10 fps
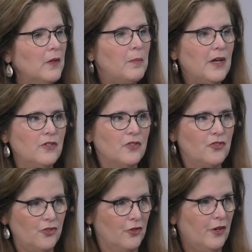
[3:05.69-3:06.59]
the patient's
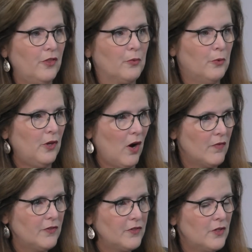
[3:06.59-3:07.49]
journey through the
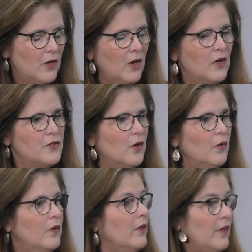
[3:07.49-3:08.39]
office.
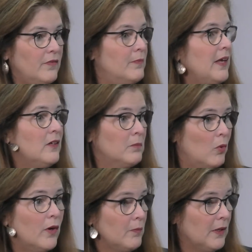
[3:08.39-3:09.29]
So they've made an
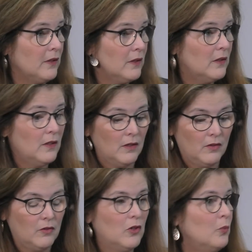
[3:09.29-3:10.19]
appointment.
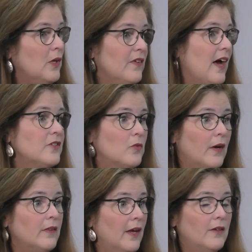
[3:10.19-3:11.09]
Could we have asked
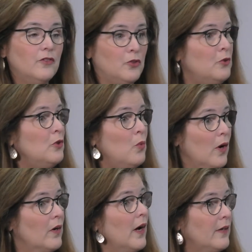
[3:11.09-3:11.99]
right then, do you
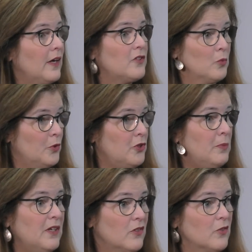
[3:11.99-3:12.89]
wear contacts or would you
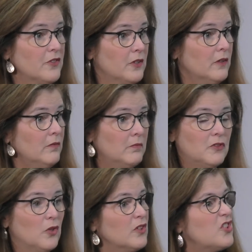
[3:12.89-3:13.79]
be interested?
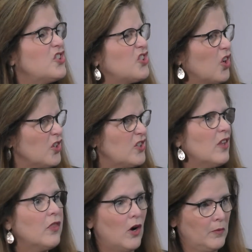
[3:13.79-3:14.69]
So it starts the
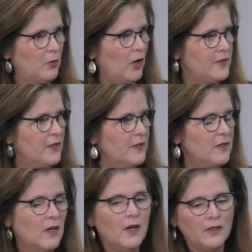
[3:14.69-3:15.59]
thought process.
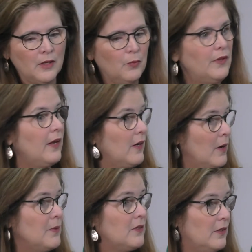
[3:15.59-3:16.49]
Then when they
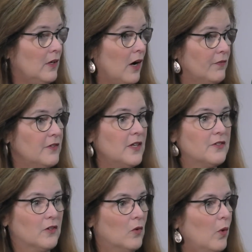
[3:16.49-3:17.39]
come into the office, as
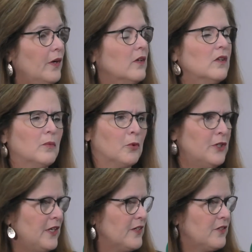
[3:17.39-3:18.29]
they're going into the
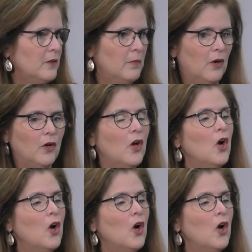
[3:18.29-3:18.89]
pre-testing mode,